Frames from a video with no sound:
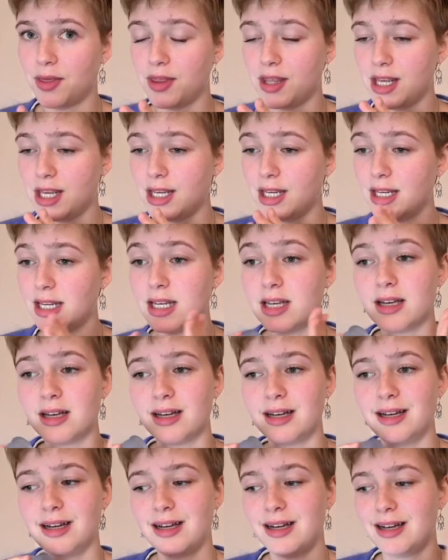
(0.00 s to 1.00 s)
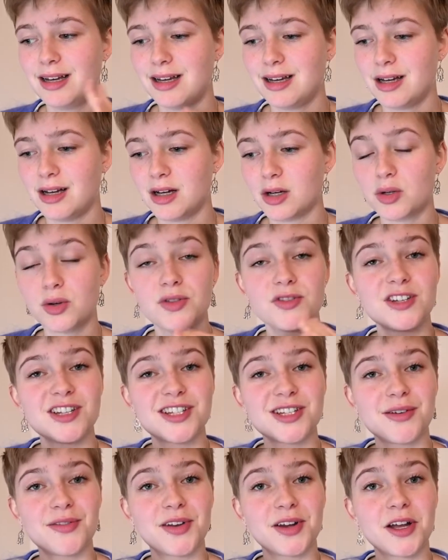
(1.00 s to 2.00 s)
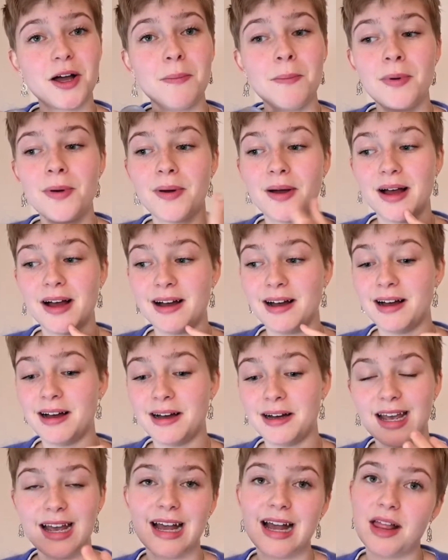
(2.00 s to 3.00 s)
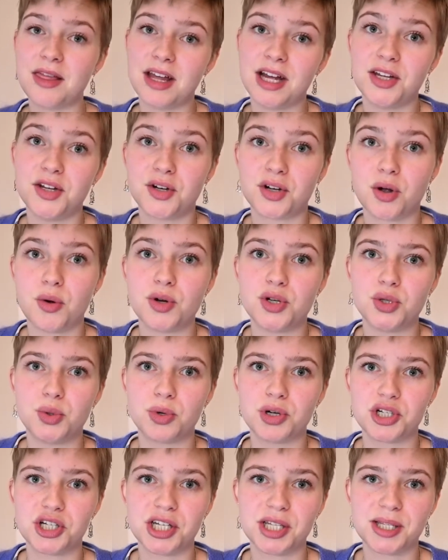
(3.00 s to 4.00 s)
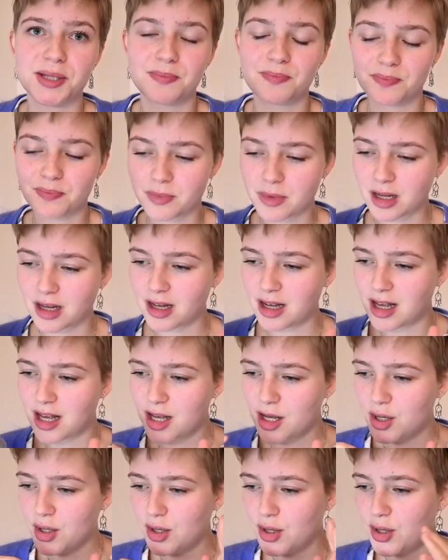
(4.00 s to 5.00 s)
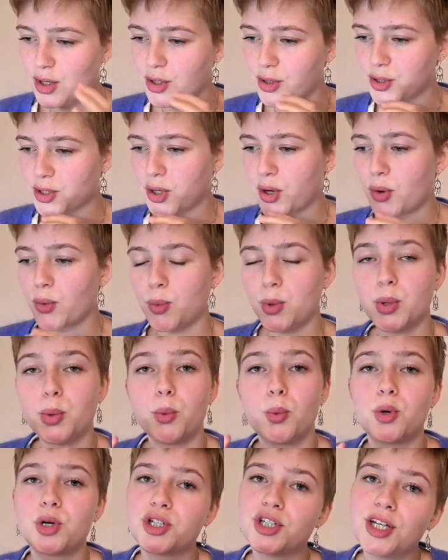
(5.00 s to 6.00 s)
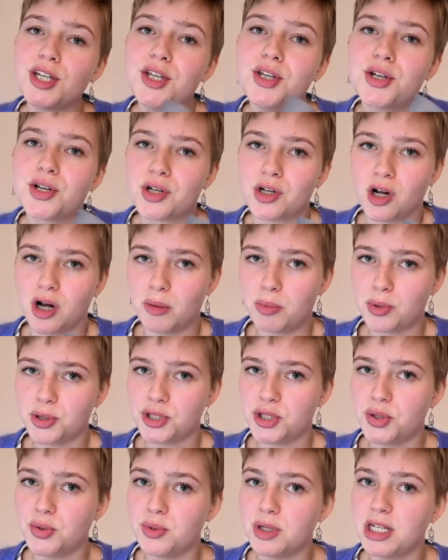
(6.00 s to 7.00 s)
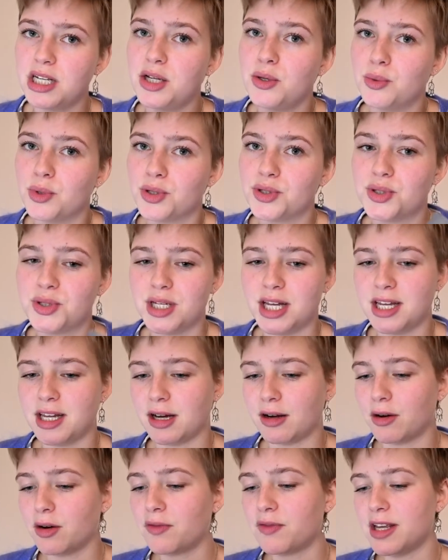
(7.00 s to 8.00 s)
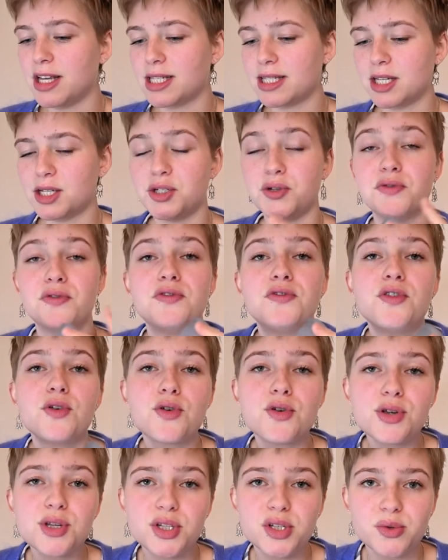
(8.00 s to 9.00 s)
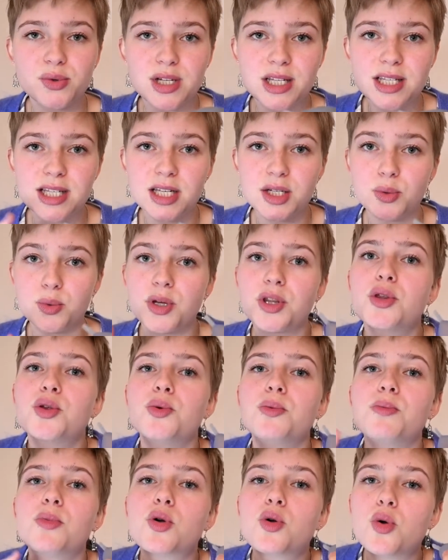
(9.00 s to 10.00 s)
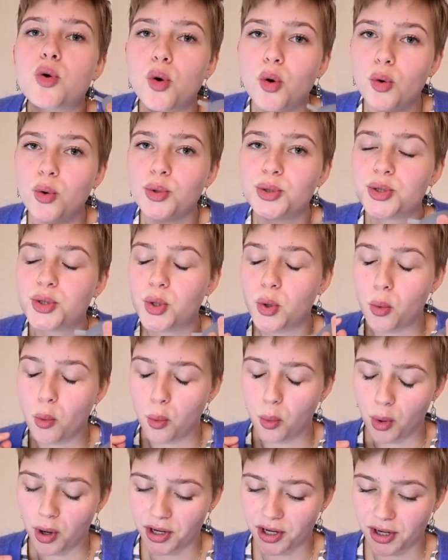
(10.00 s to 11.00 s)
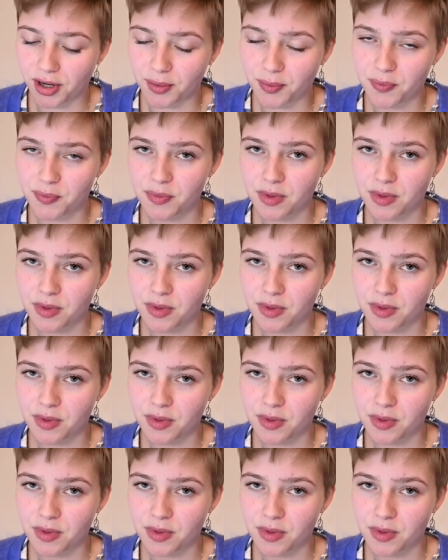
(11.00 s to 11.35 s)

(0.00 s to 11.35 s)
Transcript: the contents of the cup and then you're going to wash it. So with washing your cup, what you really want to take care of is that you first rinse it with some cold water.